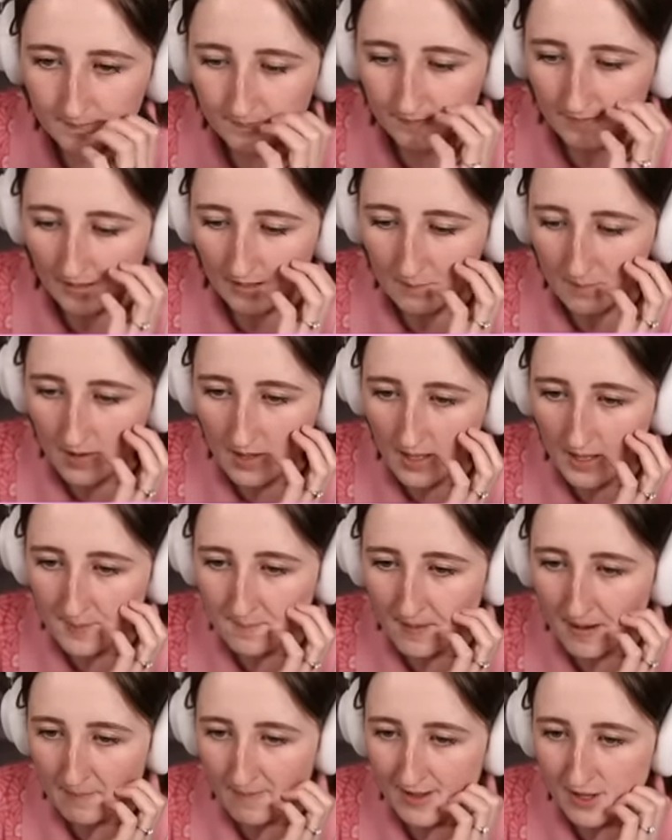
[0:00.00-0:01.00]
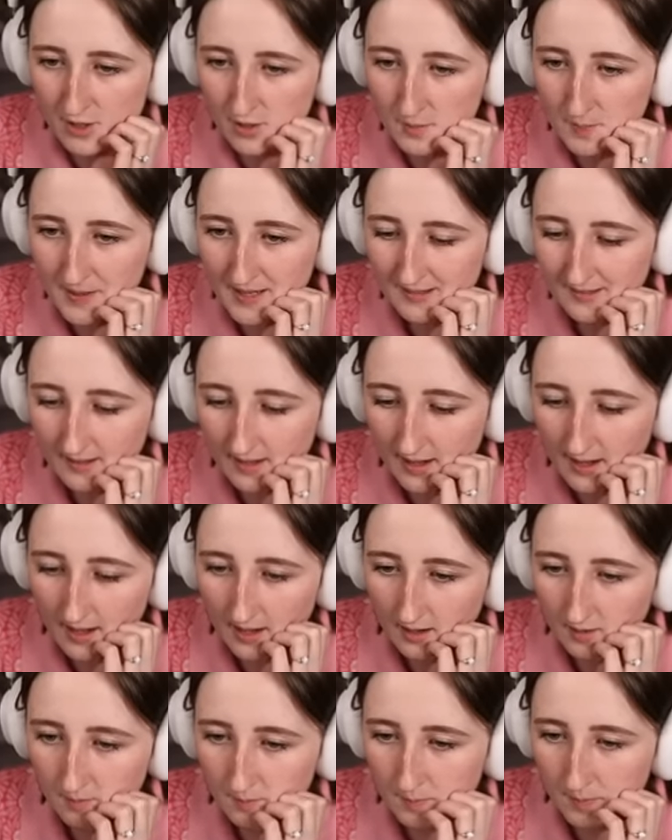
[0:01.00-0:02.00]
Come on, buy my good pizza.
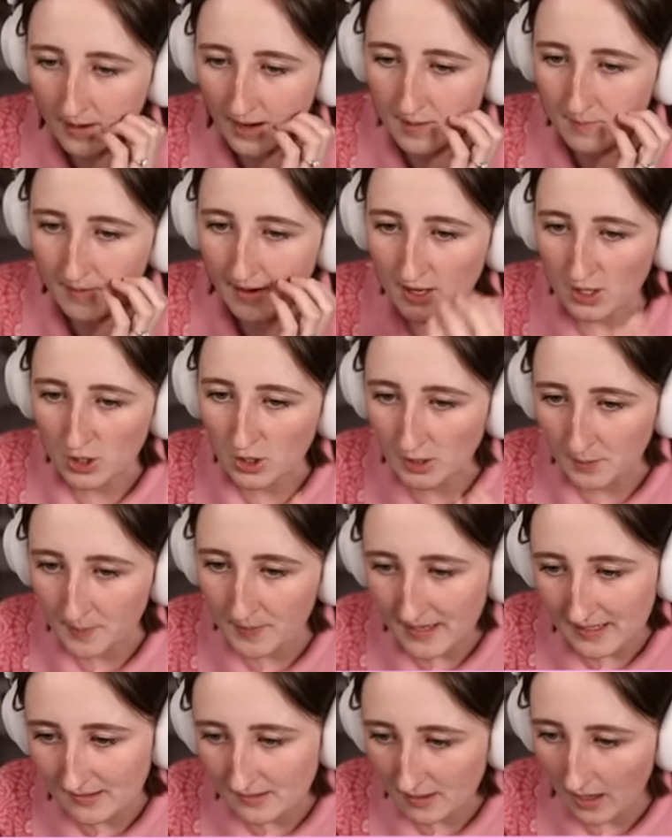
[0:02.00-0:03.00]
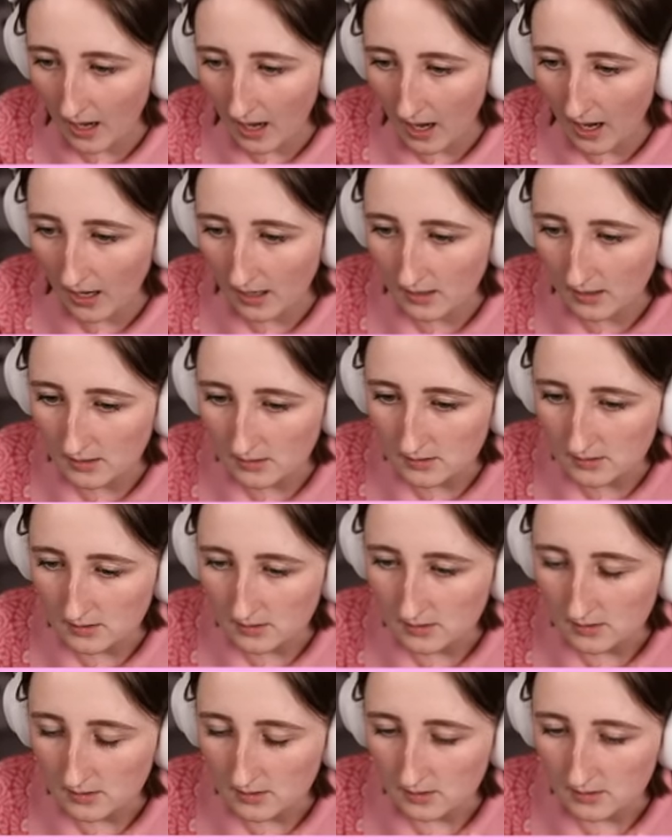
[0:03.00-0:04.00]
Buy my good pizza.
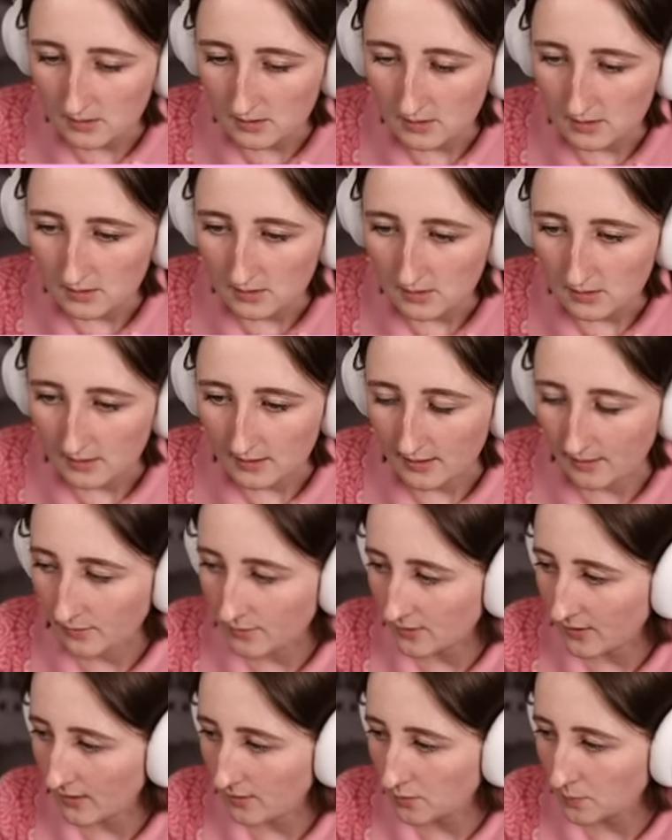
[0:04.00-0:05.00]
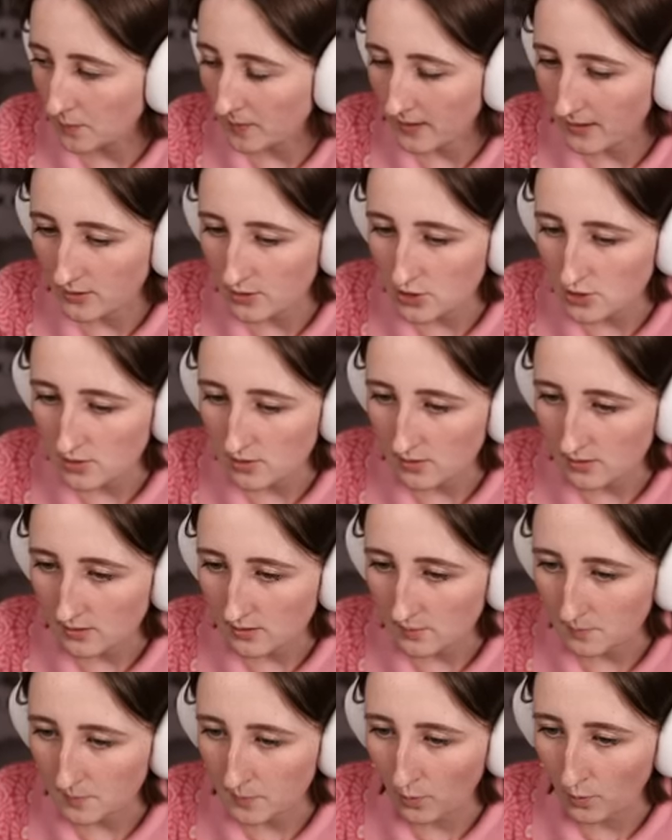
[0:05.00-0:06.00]
Give sales pitch.
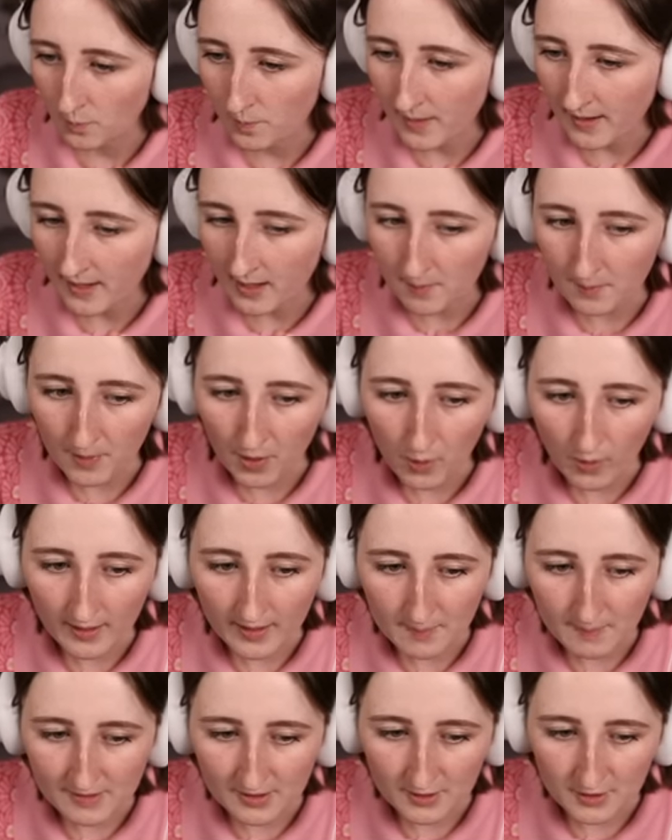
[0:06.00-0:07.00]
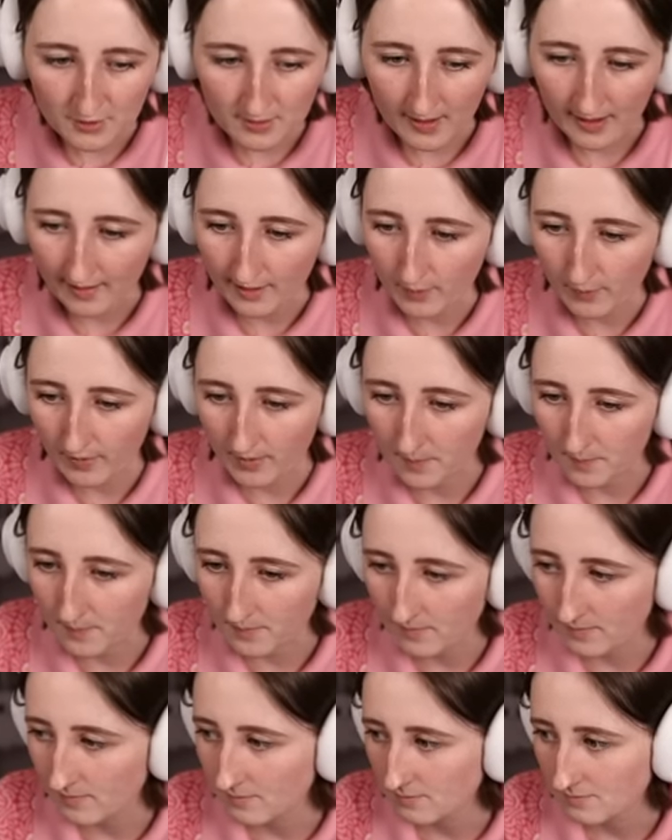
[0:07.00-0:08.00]
Bold pickup. Oh, I didn't mean to do that. I don't want to...
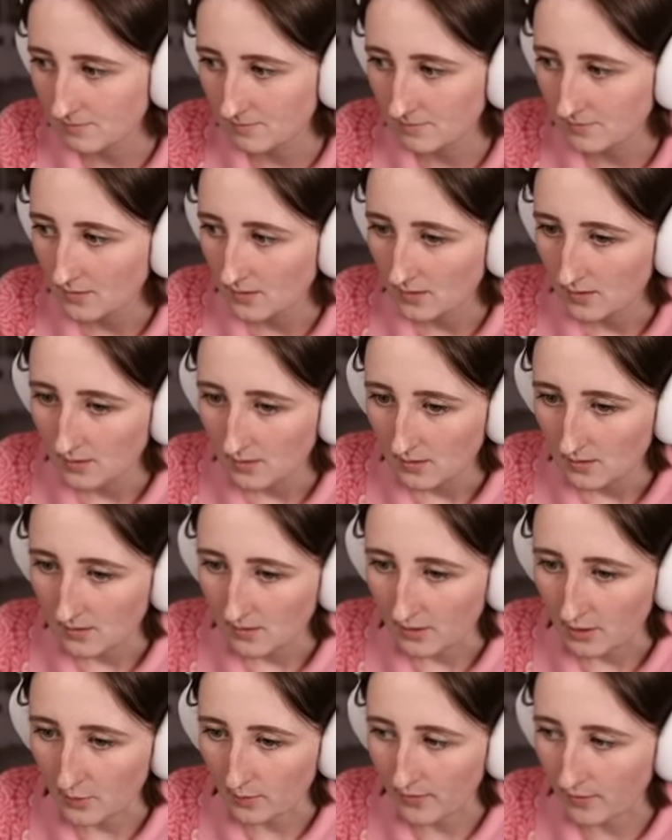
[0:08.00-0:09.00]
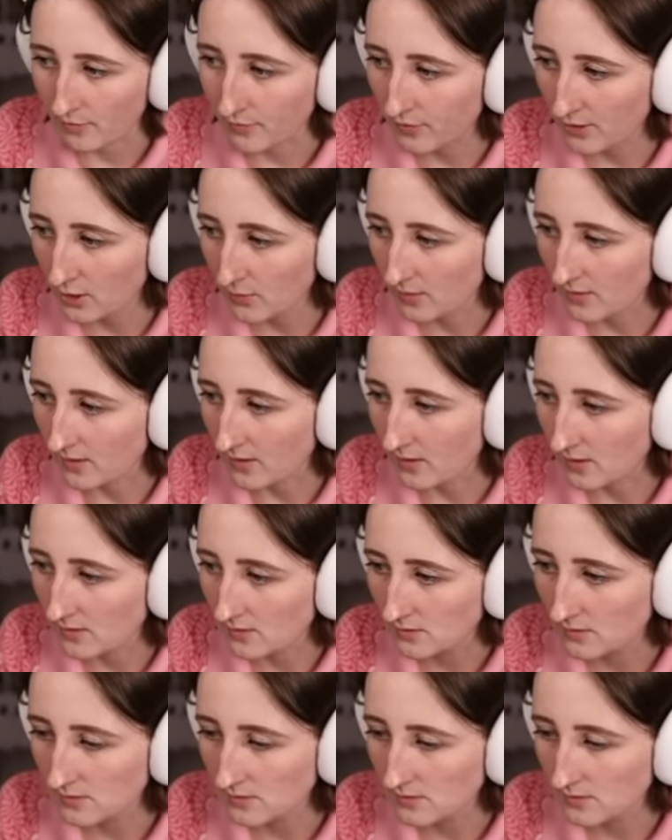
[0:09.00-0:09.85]
I don't want to flirt with you.